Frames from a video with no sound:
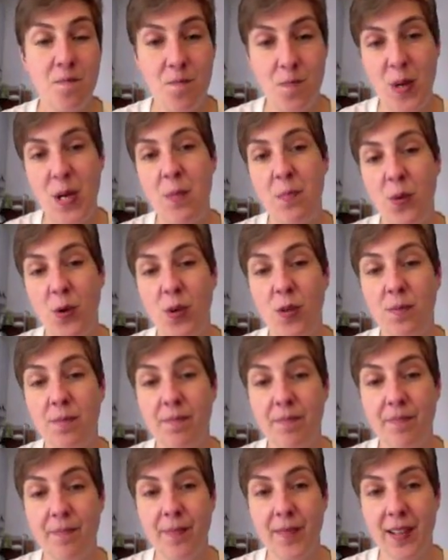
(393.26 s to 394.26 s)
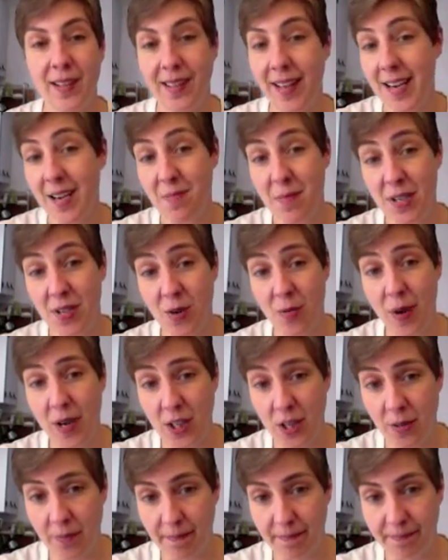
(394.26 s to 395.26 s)
people like me so
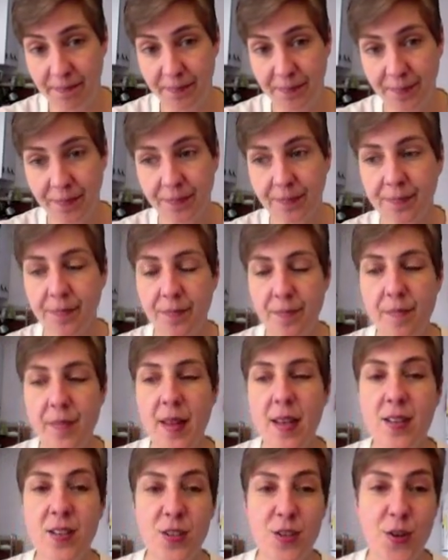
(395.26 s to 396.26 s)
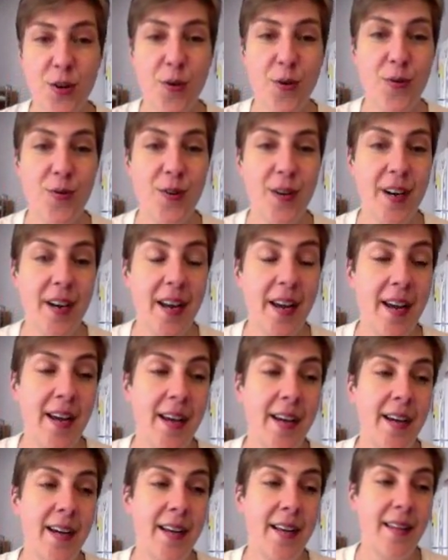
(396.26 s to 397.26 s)
much. So
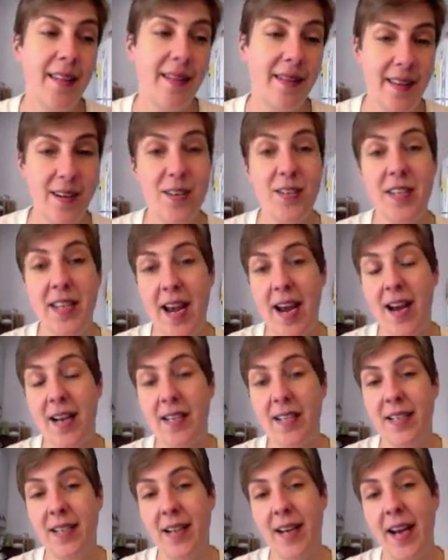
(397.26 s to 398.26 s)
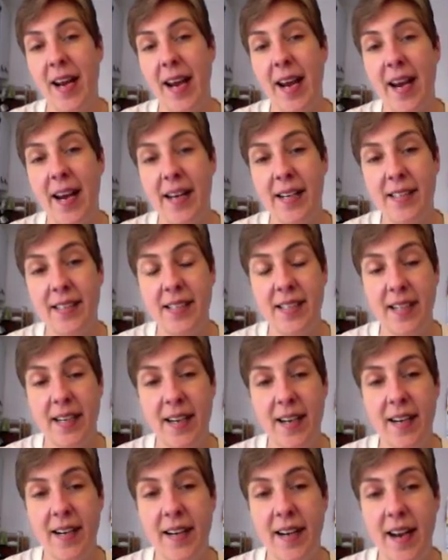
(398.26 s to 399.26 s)
there's that and
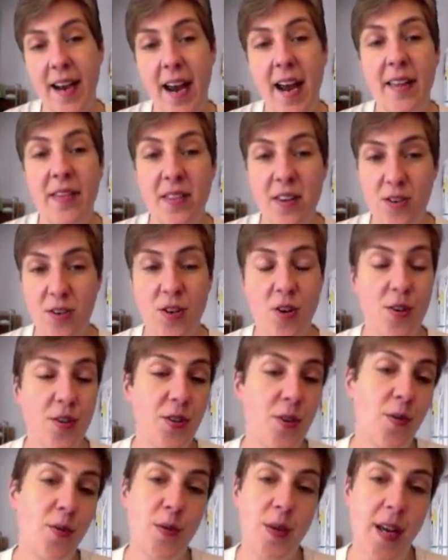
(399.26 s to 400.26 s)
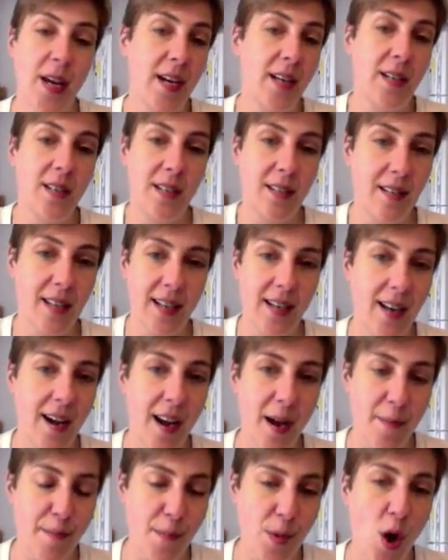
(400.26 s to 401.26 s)
uh, and there's also that that
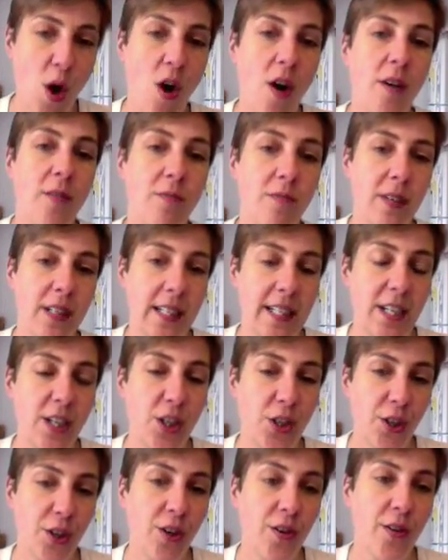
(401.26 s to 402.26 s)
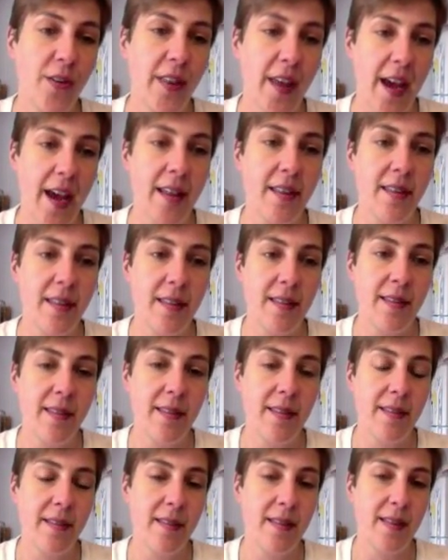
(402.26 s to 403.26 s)
I'm not really sure that
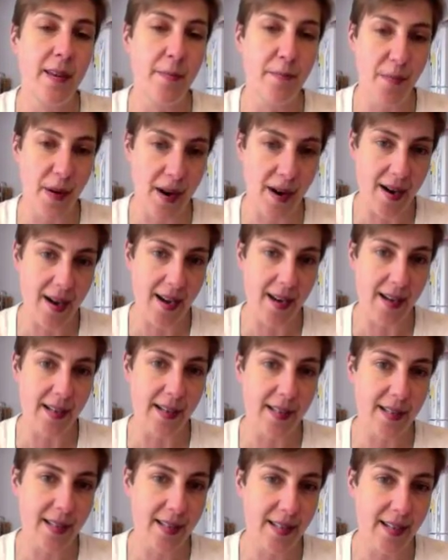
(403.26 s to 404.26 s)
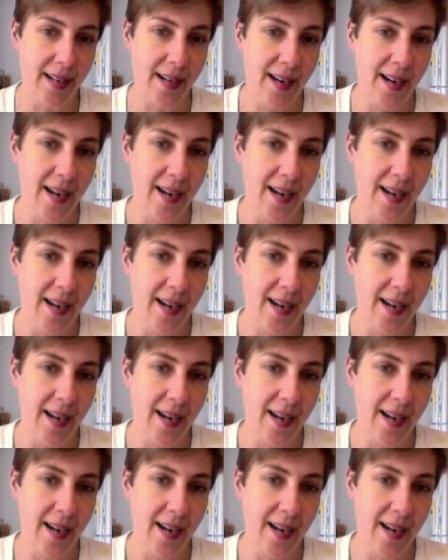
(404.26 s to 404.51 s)
the bias